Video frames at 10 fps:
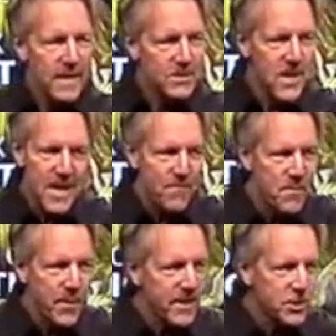is not
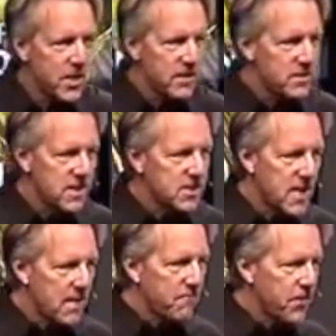everybody shares the
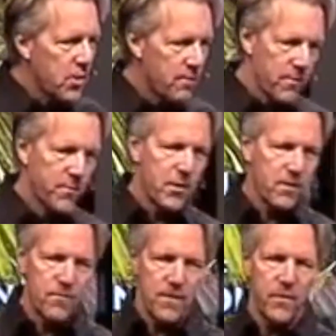same view of the book
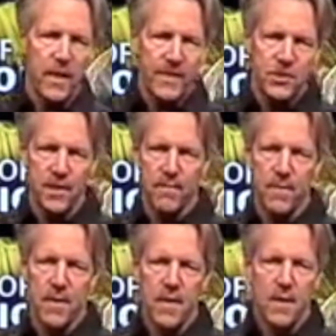of Revelation.
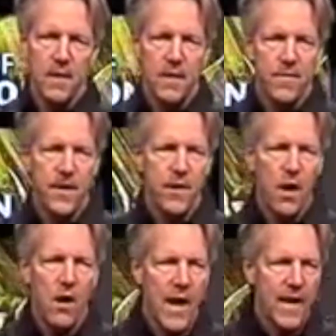There
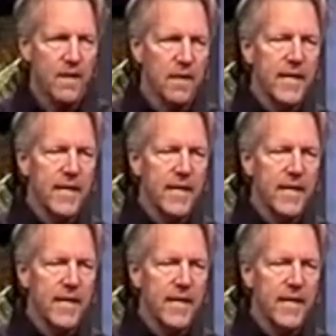are at